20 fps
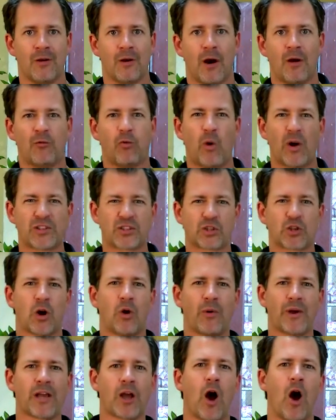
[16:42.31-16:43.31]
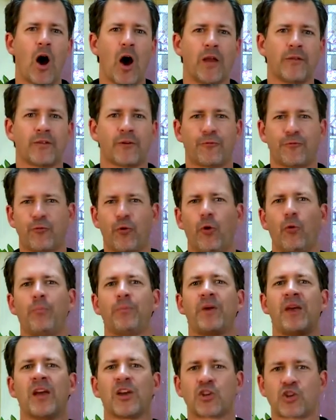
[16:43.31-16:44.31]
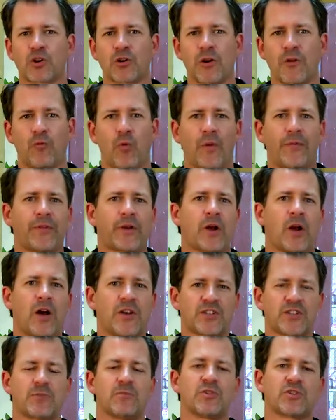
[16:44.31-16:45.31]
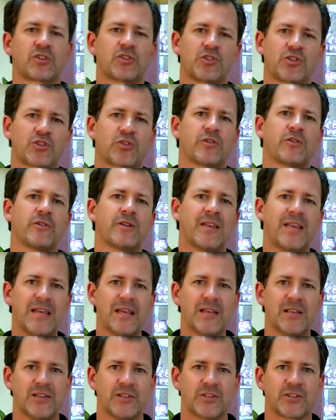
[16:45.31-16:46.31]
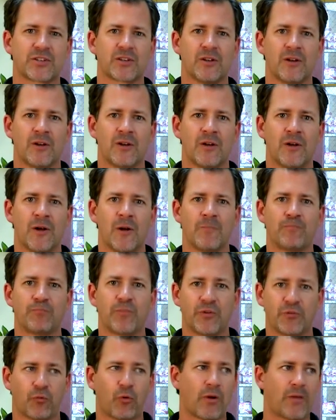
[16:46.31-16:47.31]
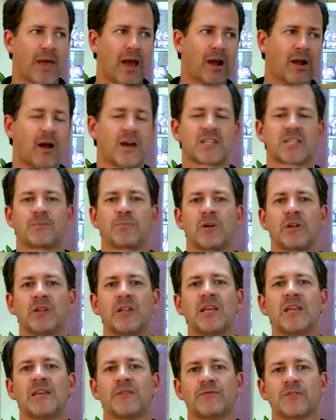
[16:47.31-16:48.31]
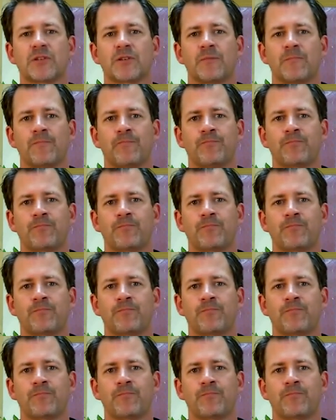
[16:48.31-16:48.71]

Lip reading: of what's going on, the full picture of what the customer's concern is before that customer leaves,